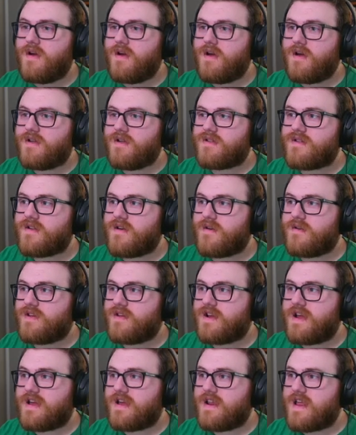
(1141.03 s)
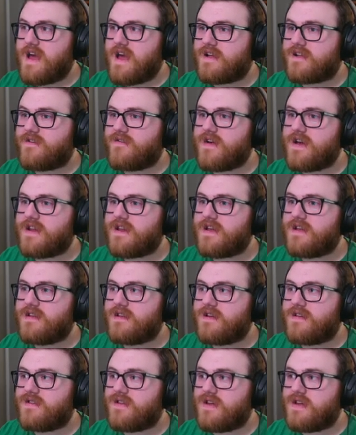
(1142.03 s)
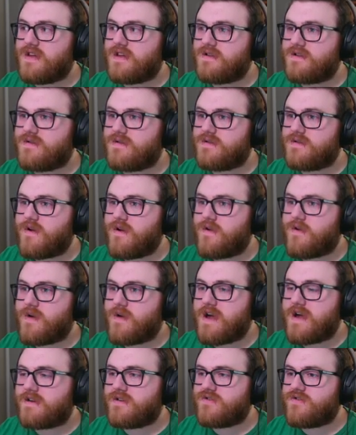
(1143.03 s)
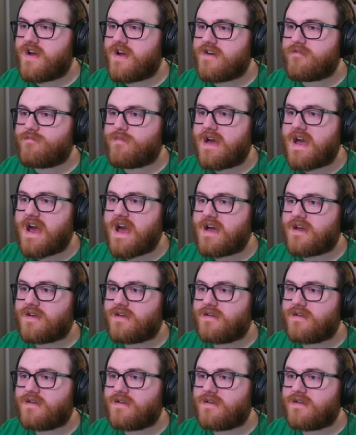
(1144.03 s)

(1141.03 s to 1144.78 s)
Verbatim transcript: so that I can activate it and then turn around and drive back